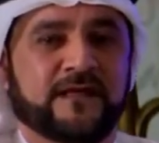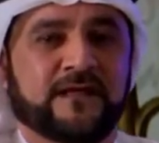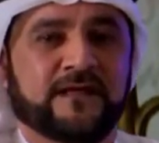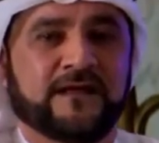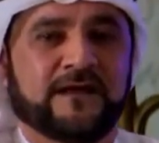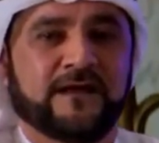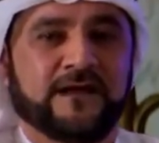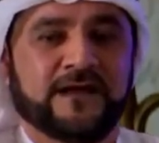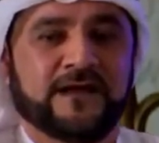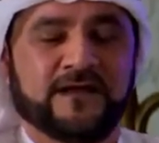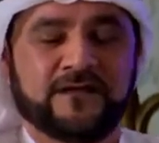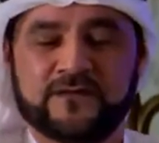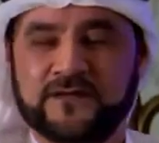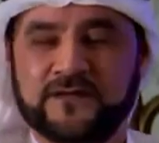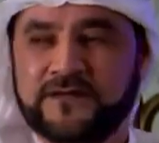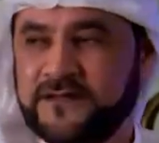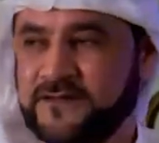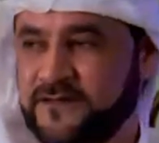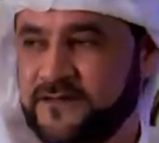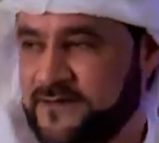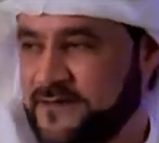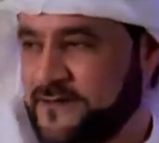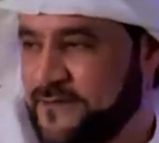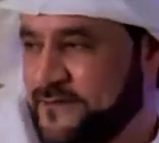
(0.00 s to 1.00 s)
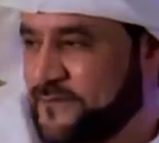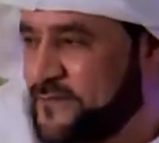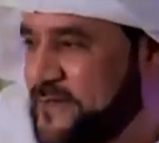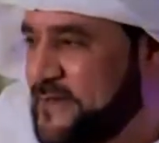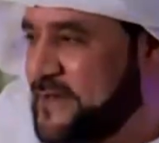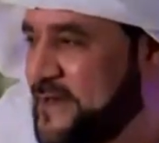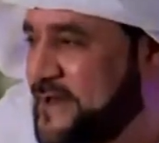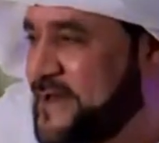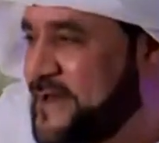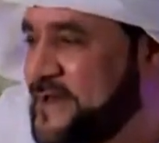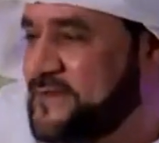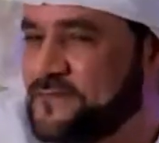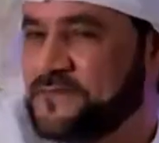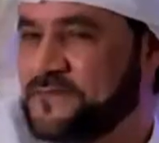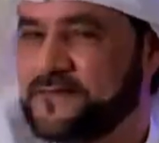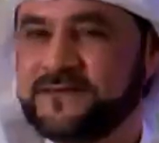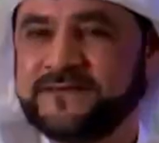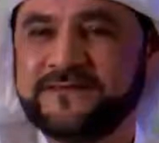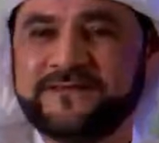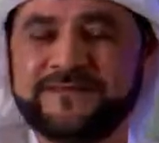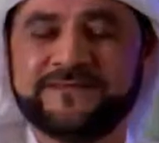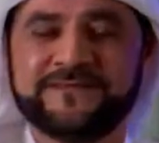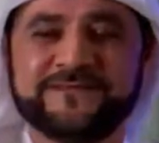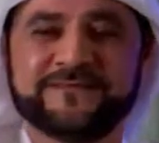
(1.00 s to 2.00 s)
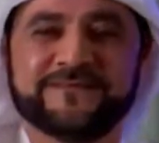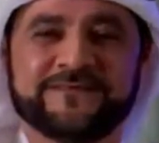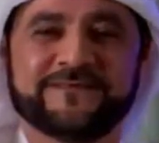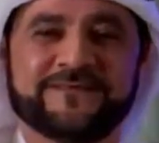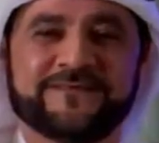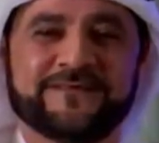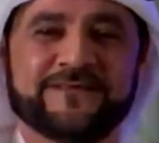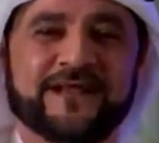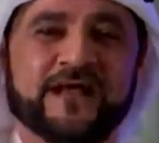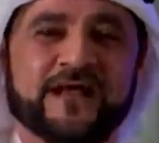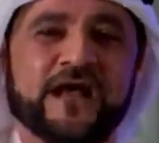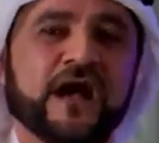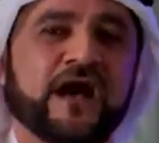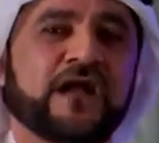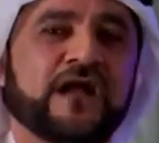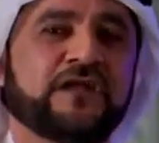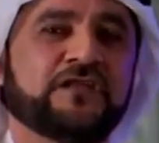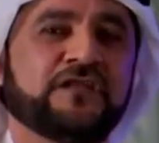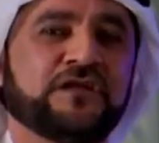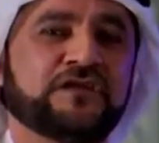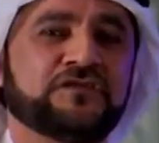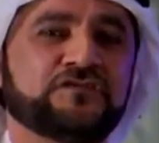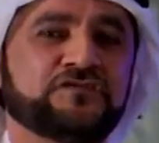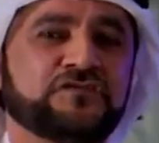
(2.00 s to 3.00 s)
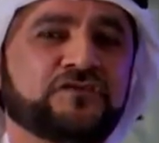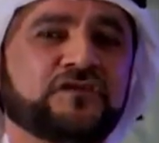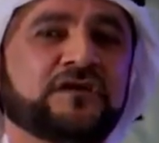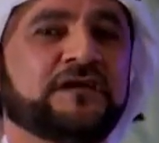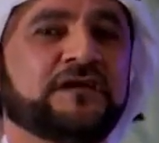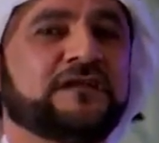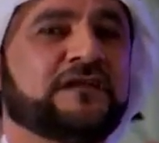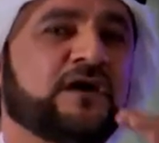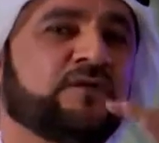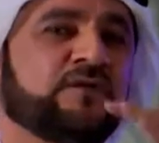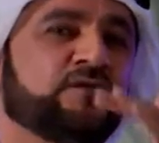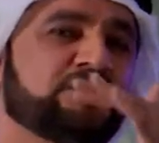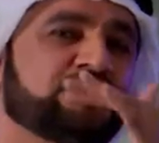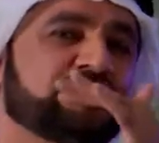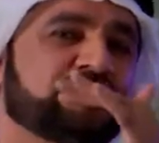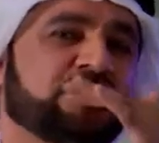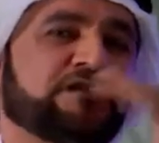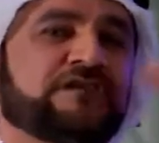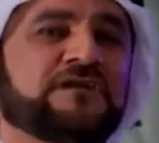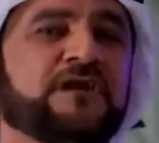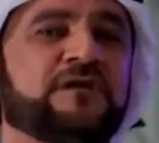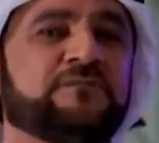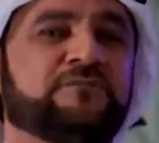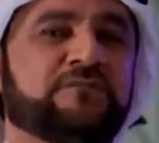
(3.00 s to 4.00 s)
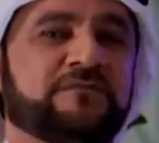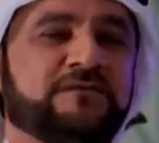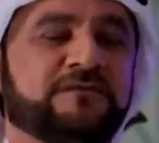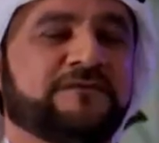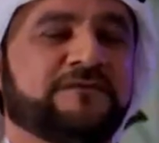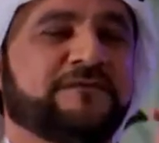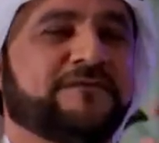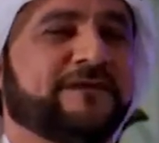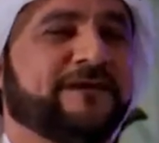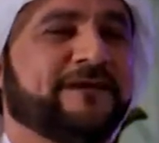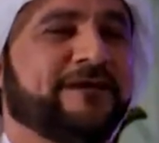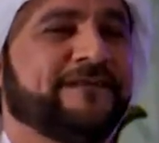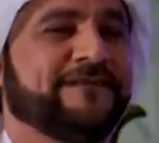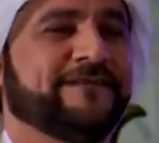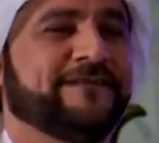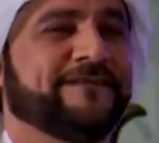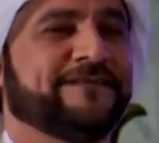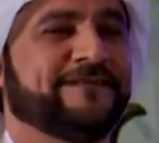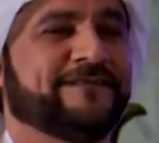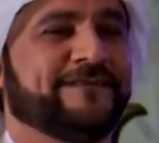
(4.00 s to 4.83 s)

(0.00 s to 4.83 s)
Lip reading: I know another 1.5 minutes. Another joke and I will shut up, all right?